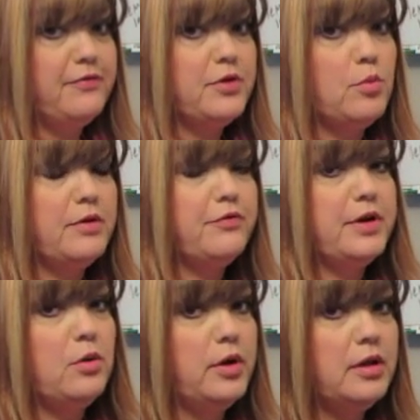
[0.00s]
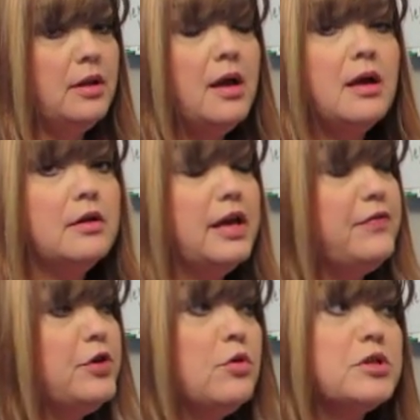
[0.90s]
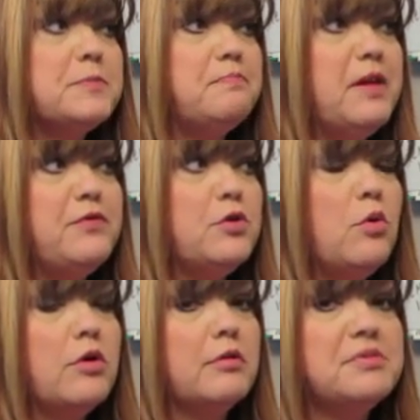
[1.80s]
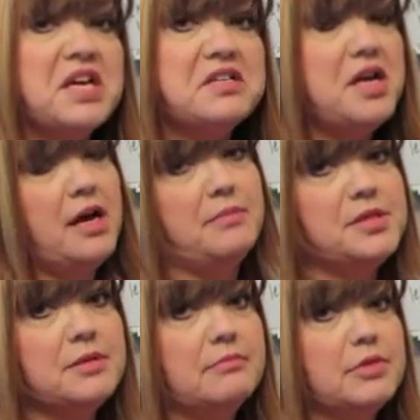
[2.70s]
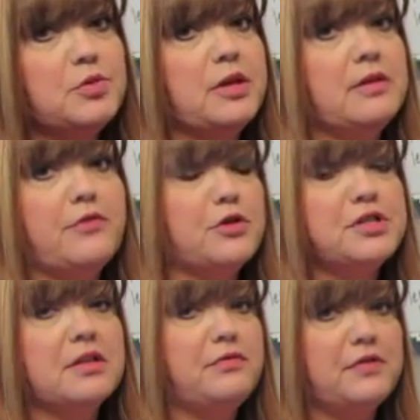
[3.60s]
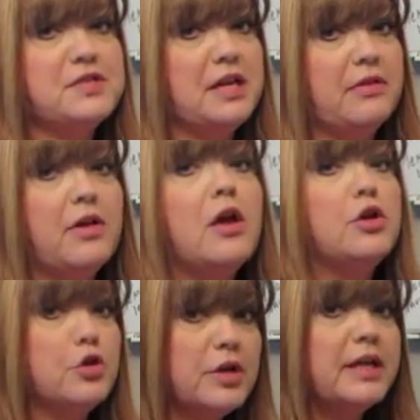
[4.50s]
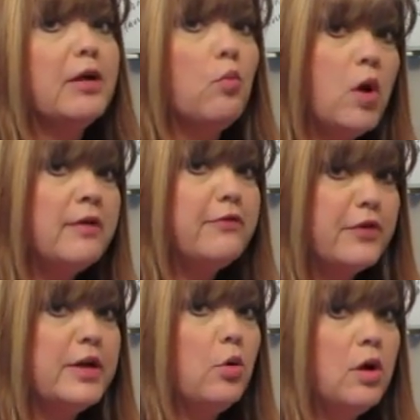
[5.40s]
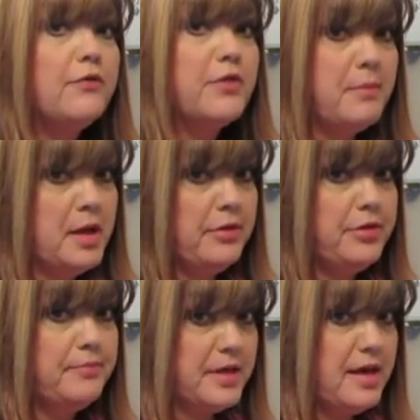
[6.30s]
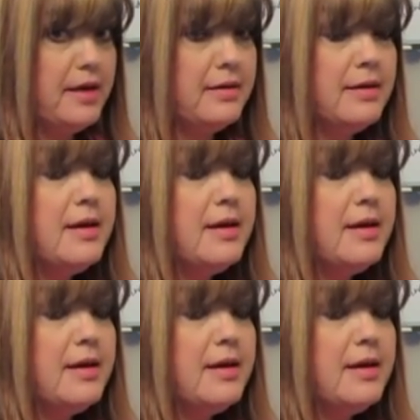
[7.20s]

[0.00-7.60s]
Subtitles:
for the one free oil. If you order 10 times between the 1st and the 15th, you're going to get one free oil for the month, okay?